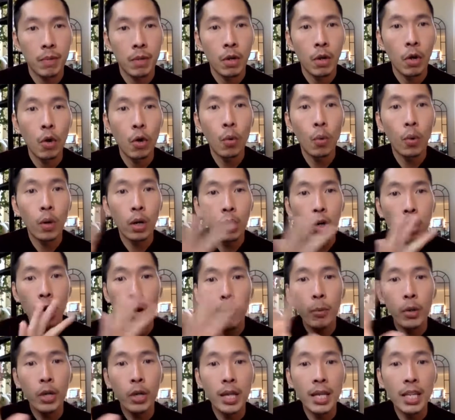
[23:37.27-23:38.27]
who were
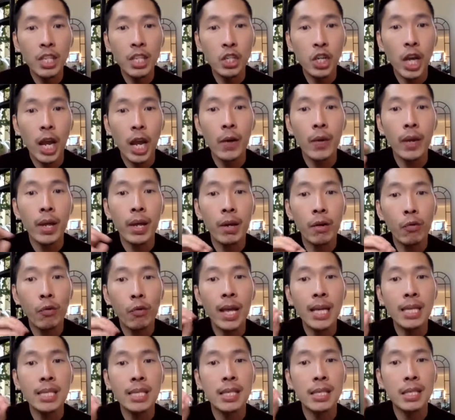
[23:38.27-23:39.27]
commonly sharing
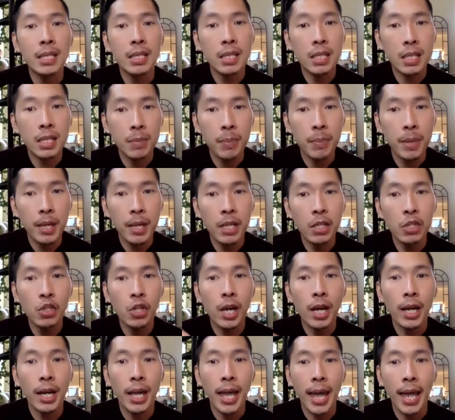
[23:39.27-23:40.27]
racist speech
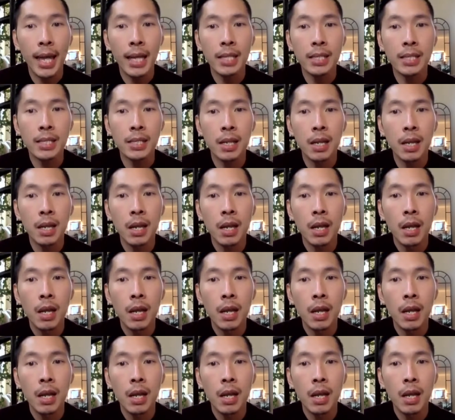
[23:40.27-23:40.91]
against